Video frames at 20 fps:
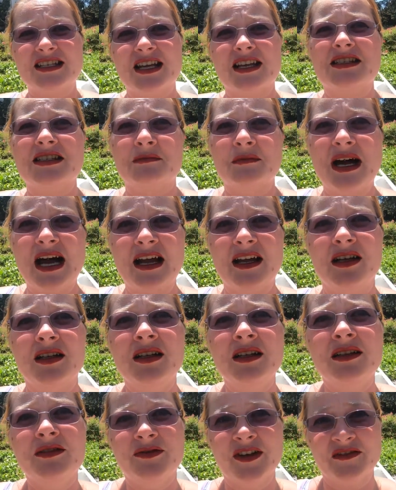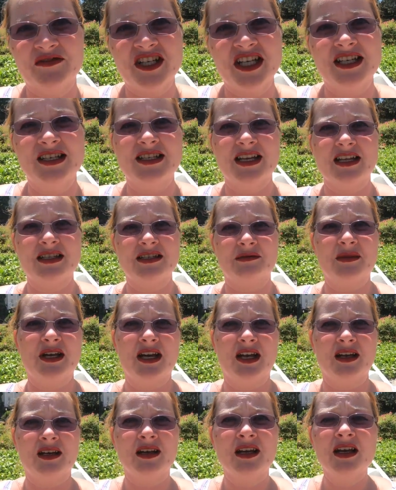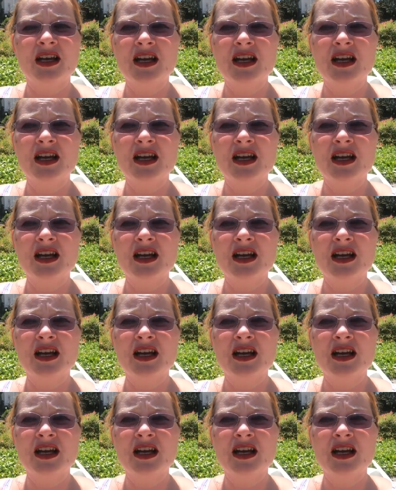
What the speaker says: cents a mile, 15 cents a minute.